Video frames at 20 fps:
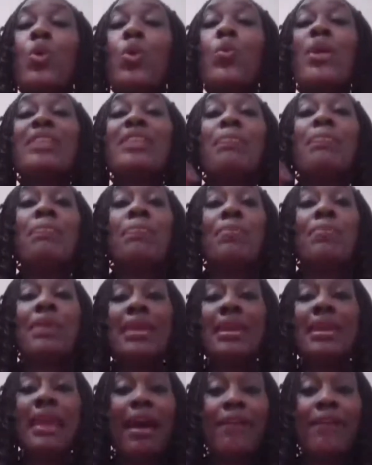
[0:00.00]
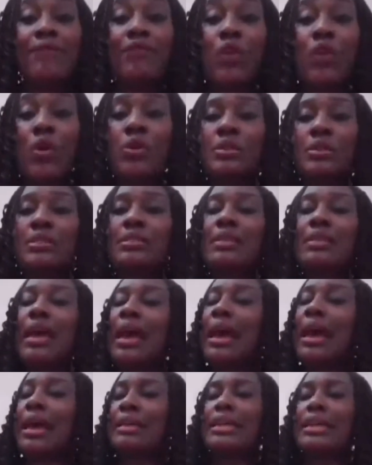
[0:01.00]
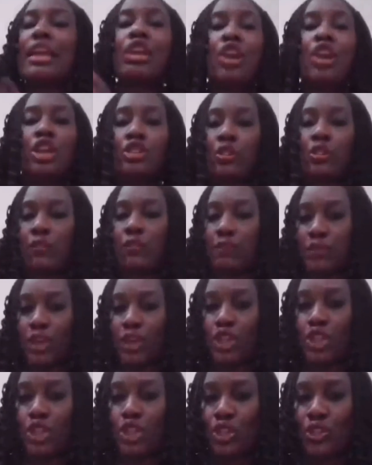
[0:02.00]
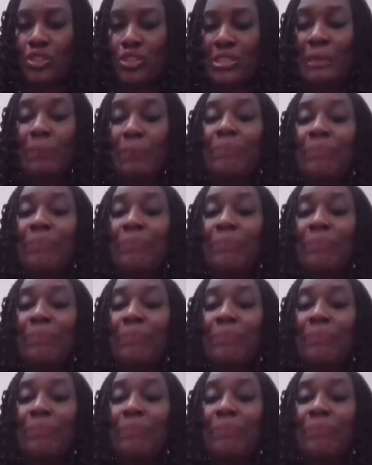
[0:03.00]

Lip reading: with bigger fonts and a lot of pictures.